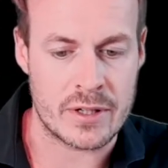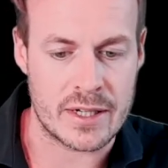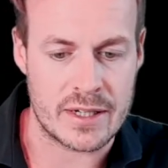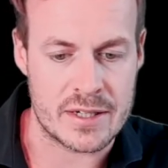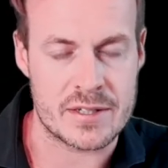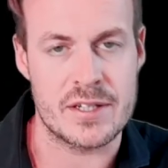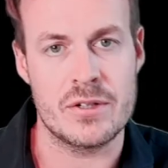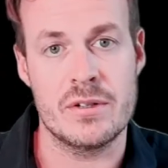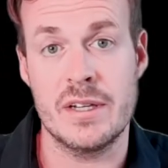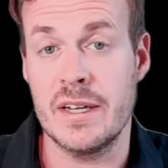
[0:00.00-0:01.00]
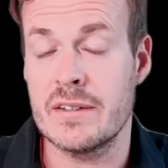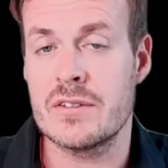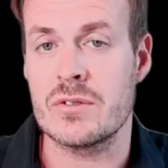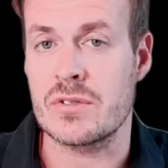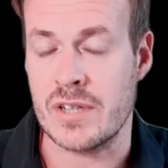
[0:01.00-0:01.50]
that is that you need
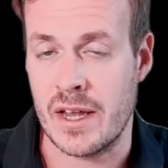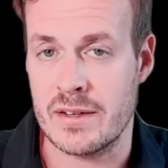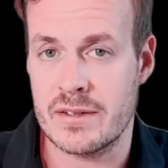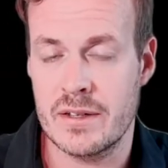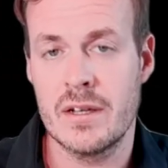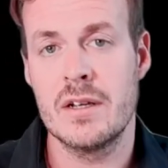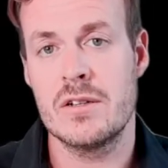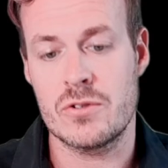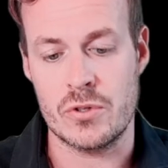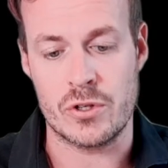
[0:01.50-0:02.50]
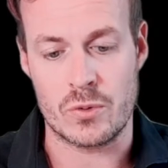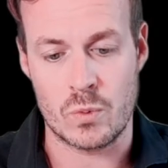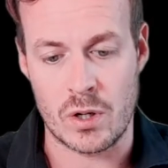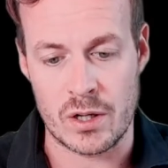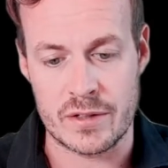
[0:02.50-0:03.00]
to send to your
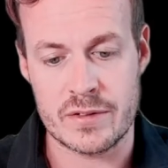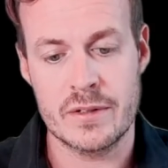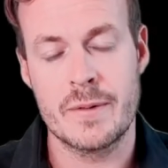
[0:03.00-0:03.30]
wallet